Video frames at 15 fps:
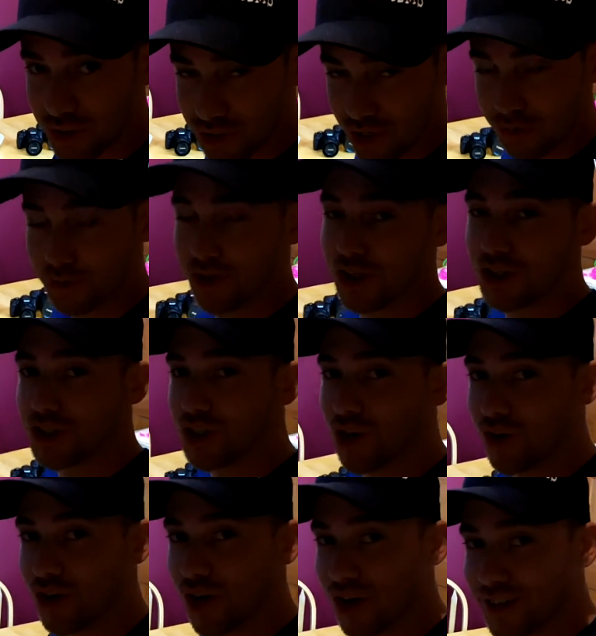because I'm going to
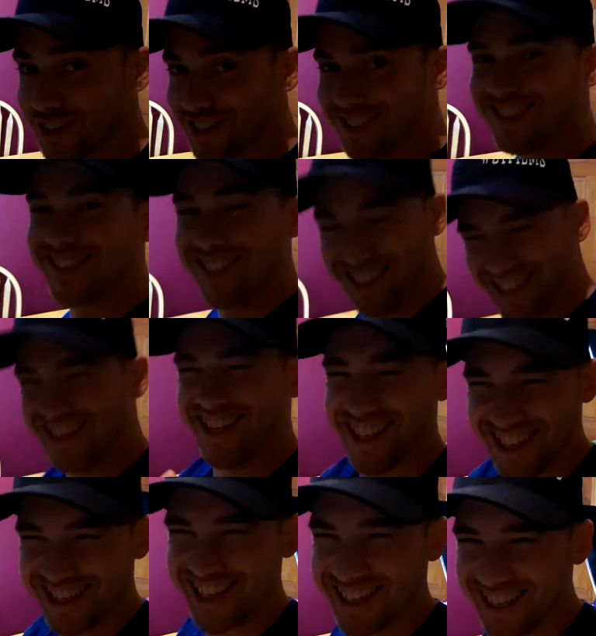show you.
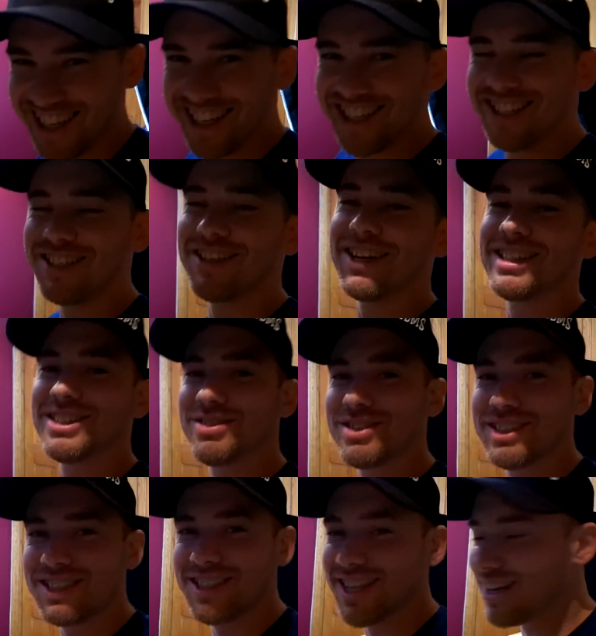You guys ever
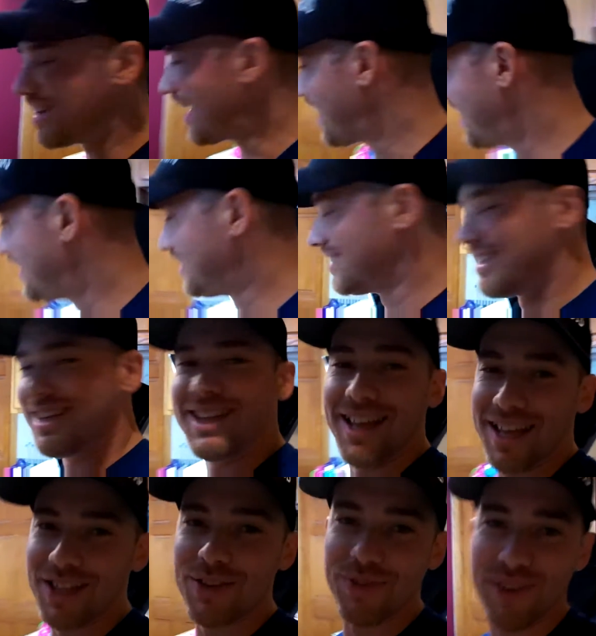see that ad?
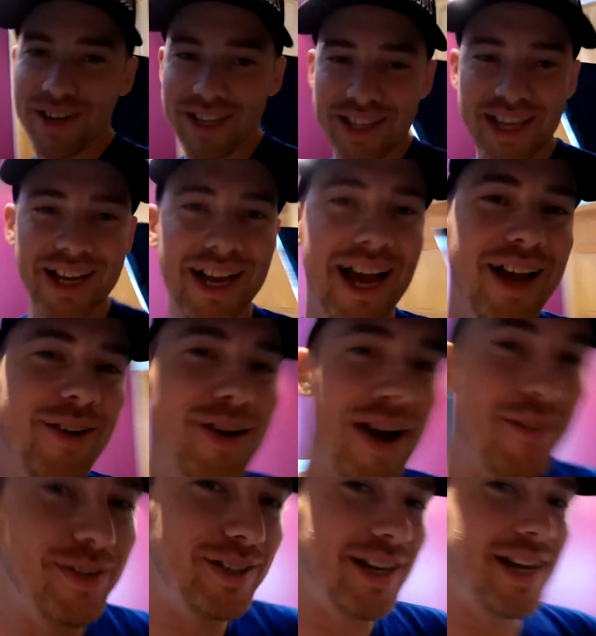That's funny. That guy who
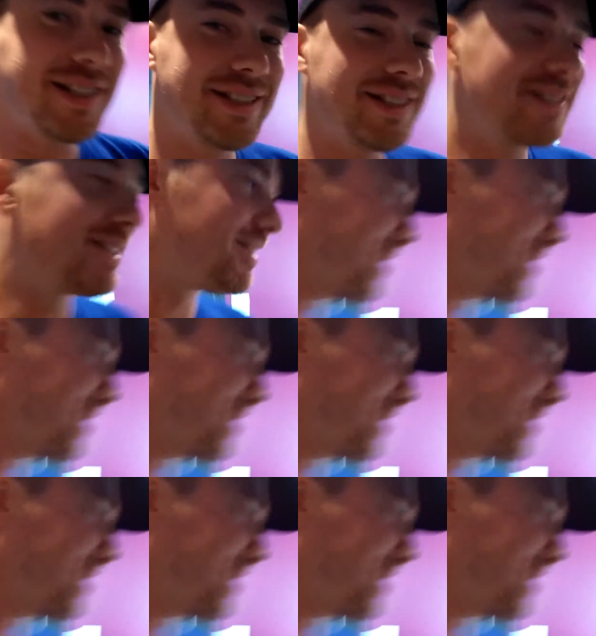advertises?